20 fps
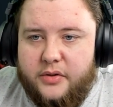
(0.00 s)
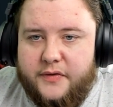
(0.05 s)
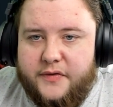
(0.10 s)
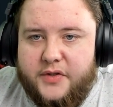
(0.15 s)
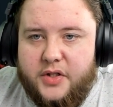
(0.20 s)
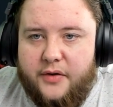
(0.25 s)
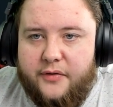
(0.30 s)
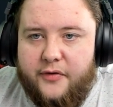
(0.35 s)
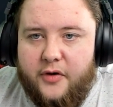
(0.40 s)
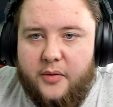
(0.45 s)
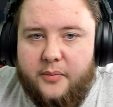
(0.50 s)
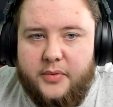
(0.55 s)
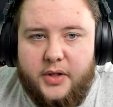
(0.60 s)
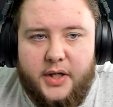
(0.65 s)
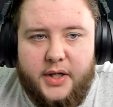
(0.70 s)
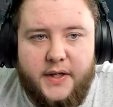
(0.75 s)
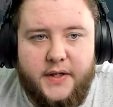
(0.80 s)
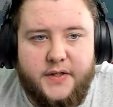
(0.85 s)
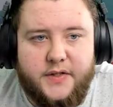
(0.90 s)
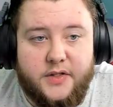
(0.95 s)
stuff up
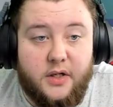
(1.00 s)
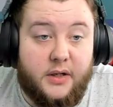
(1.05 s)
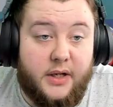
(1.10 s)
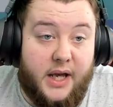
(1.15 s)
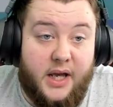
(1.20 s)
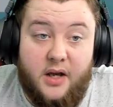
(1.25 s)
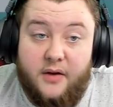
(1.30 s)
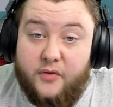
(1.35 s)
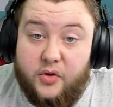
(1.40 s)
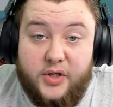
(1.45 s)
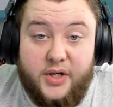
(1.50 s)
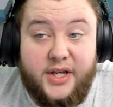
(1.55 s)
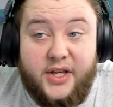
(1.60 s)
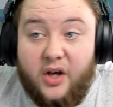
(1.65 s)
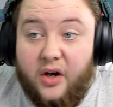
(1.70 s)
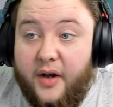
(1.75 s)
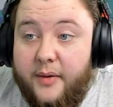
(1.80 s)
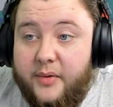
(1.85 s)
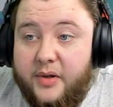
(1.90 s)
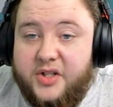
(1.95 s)
nice. Okay, I've already
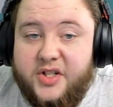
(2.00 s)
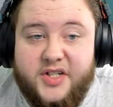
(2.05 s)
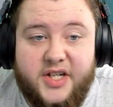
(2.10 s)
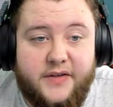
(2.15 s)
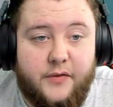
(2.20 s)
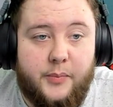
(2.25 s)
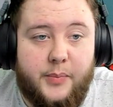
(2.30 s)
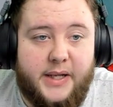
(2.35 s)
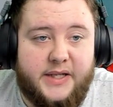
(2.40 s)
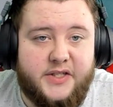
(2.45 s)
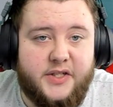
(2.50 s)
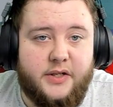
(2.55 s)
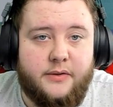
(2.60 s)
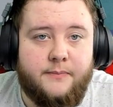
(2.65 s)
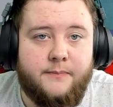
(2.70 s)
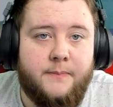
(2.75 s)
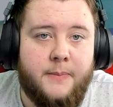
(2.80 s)
got him, which is even better.